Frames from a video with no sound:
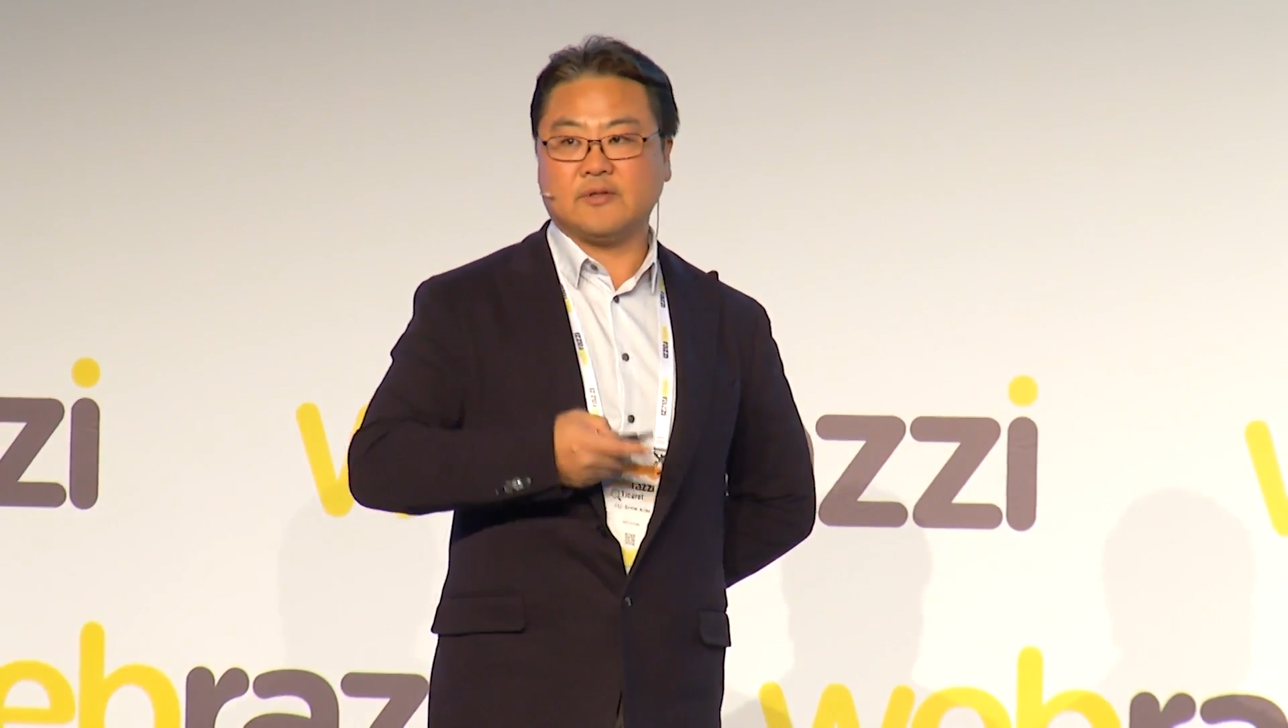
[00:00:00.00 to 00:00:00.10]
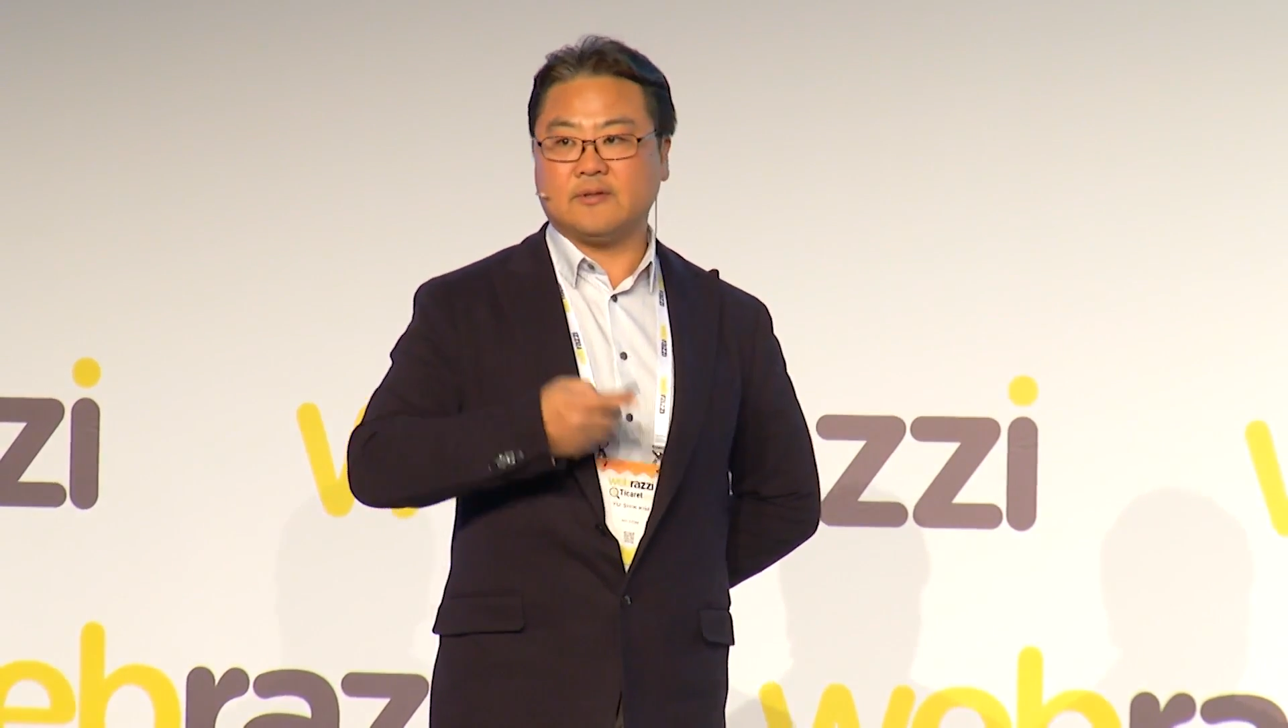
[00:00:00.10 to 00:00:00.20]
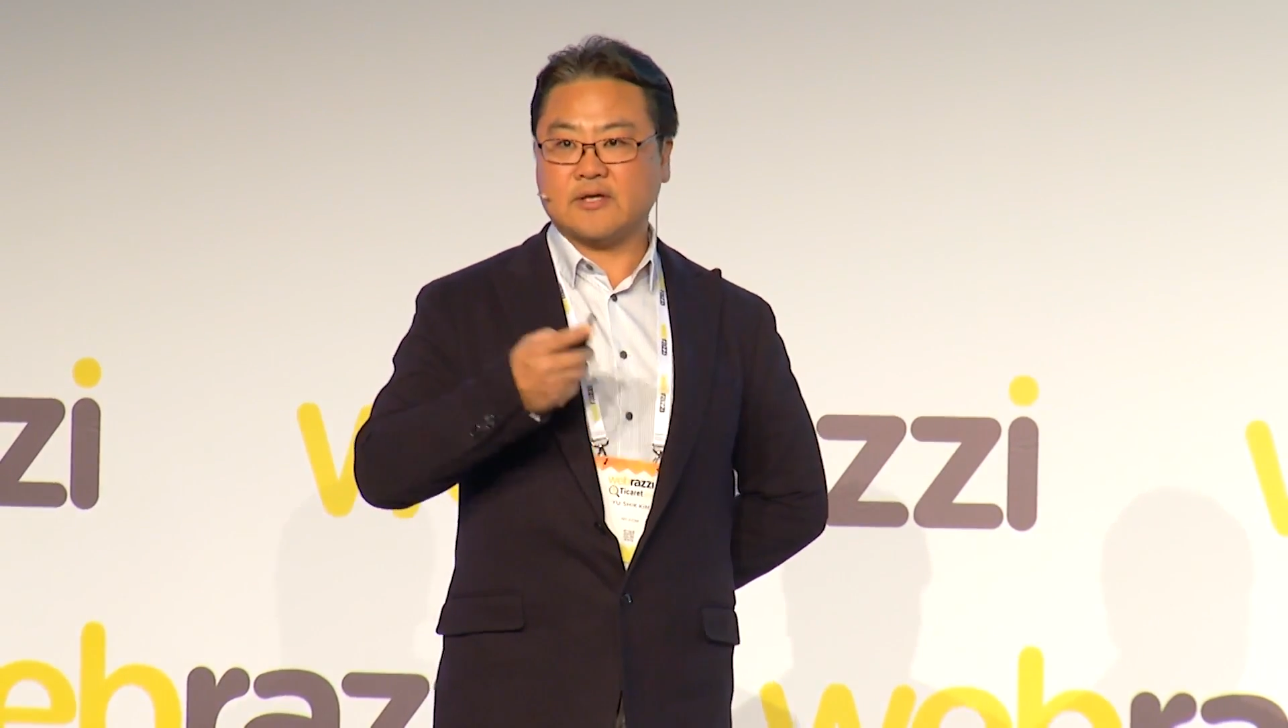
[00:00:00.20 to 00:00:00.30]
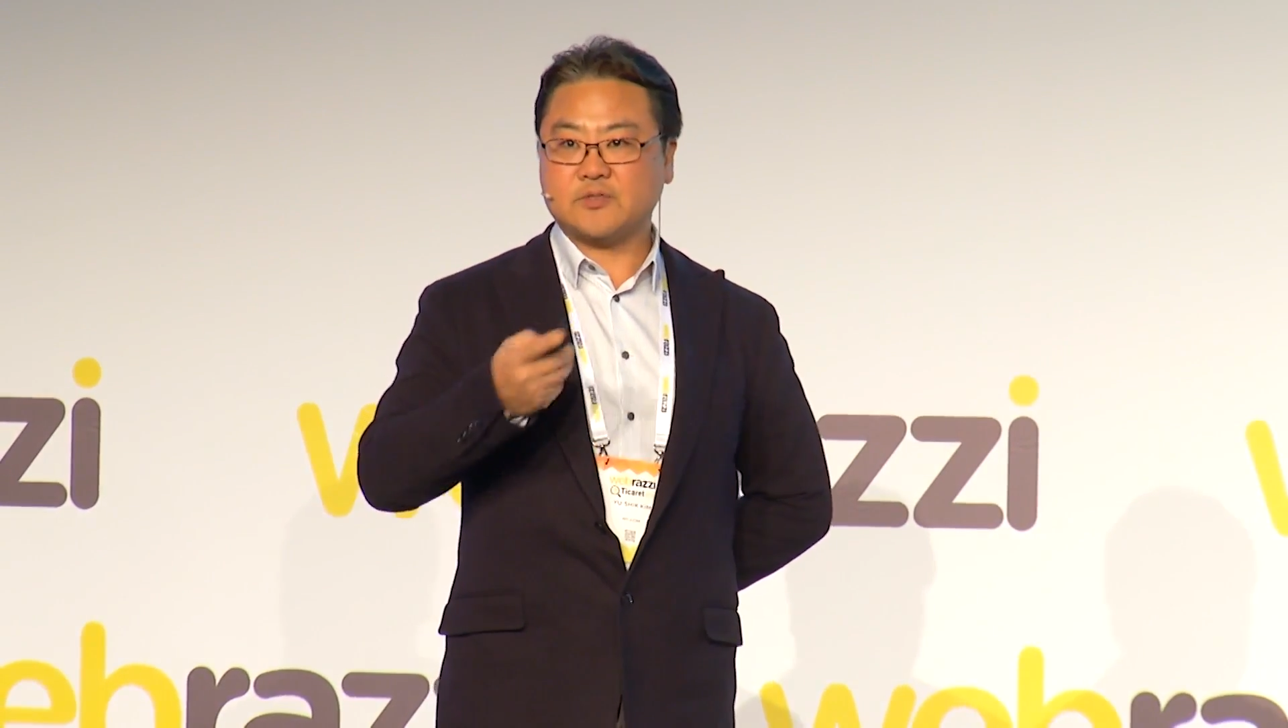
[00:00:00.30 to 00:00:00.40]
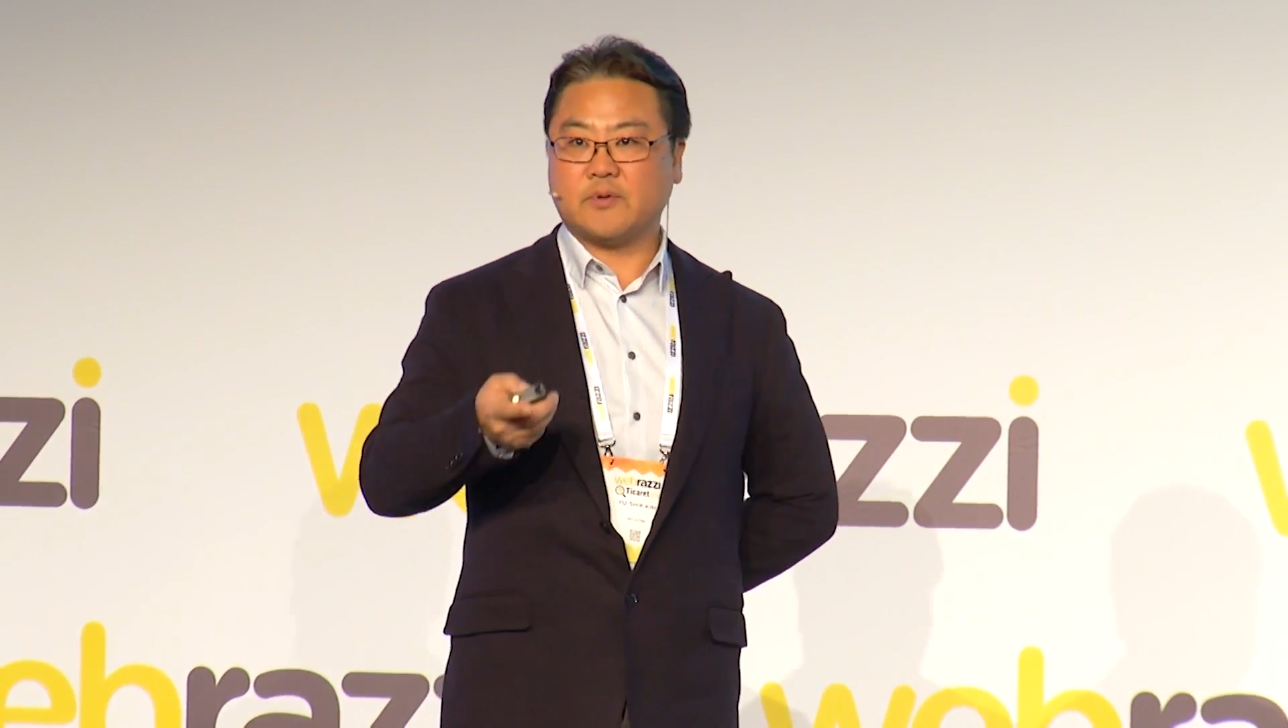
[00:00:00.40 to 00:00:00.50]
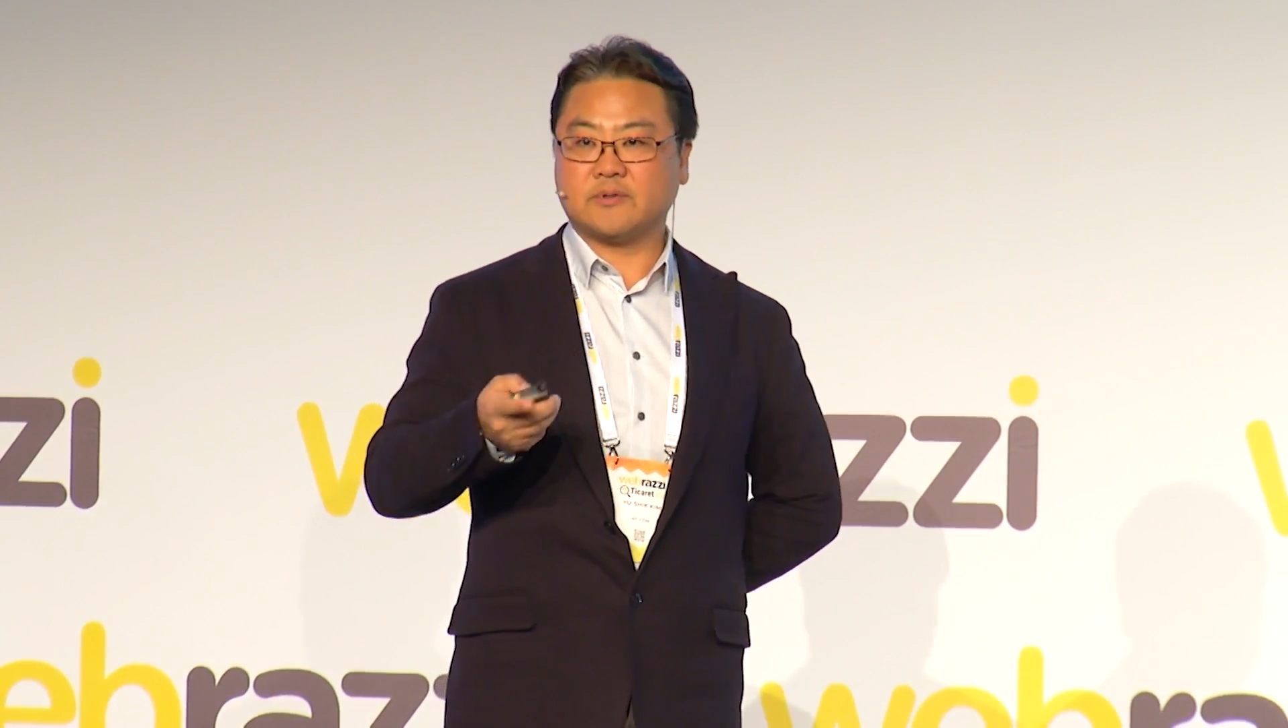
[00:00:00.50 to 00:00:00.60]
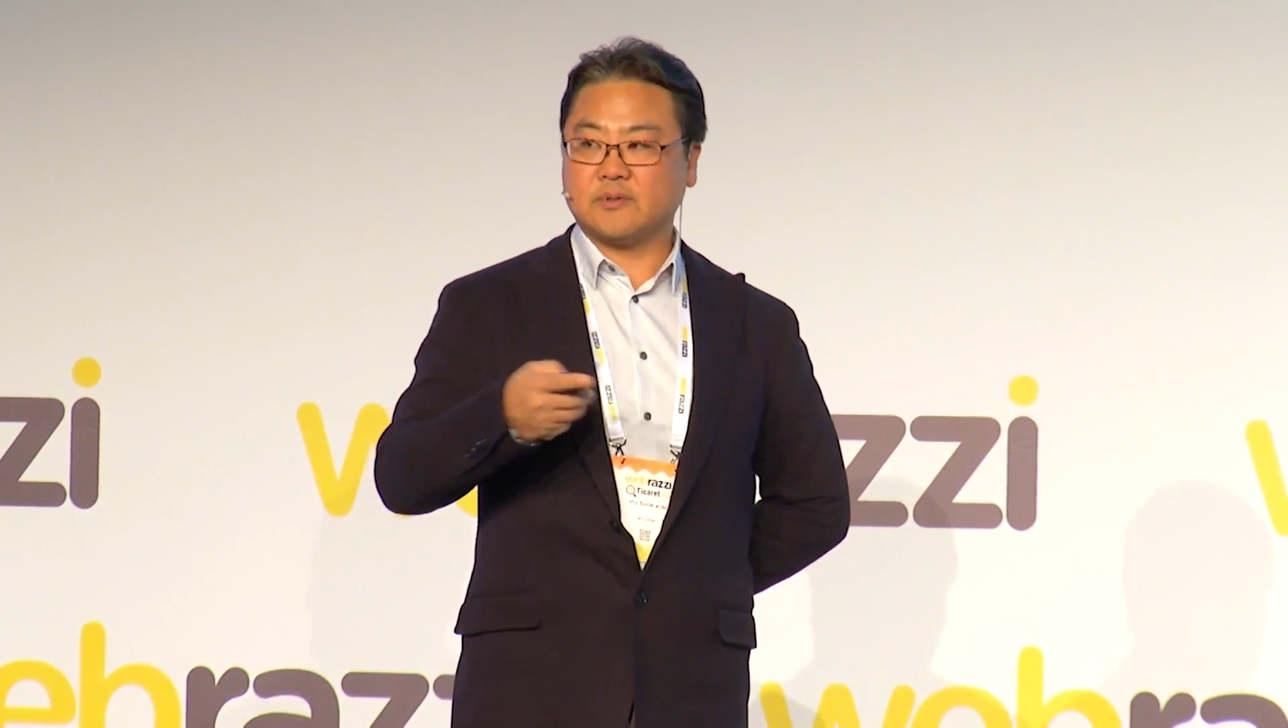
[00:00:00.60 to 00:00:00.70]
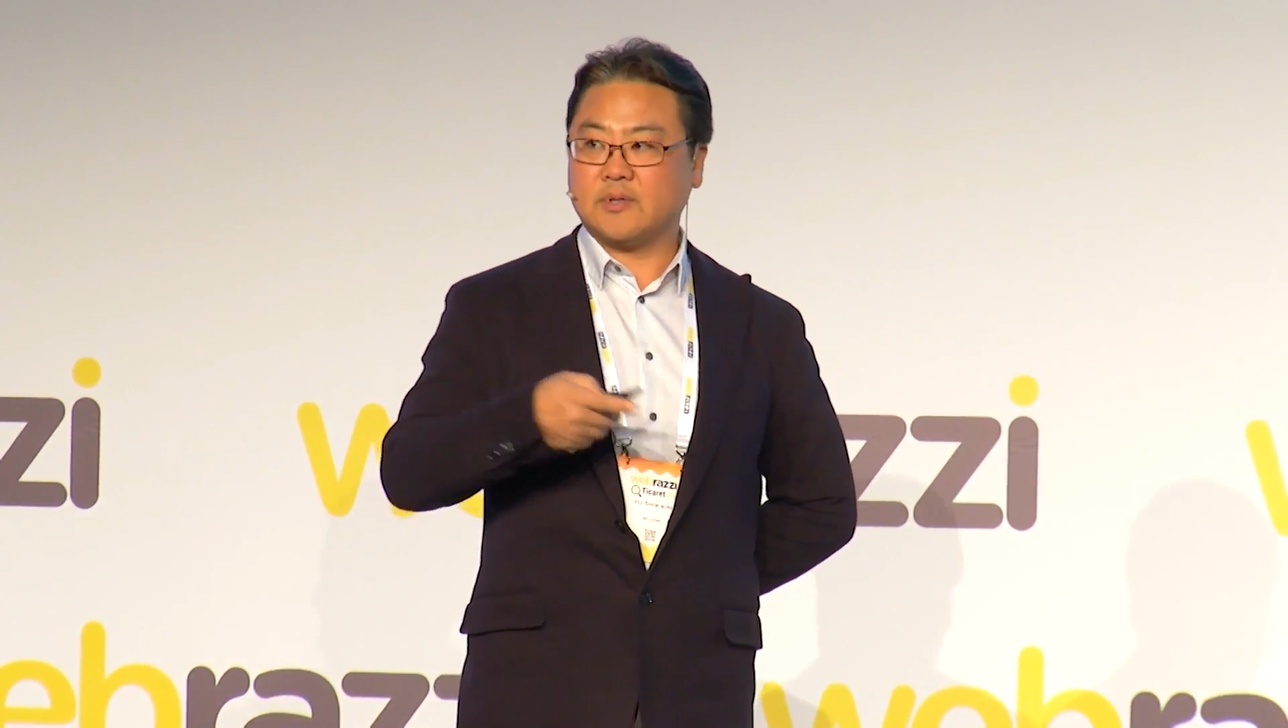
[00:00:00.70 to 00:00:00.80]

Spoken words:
the dash button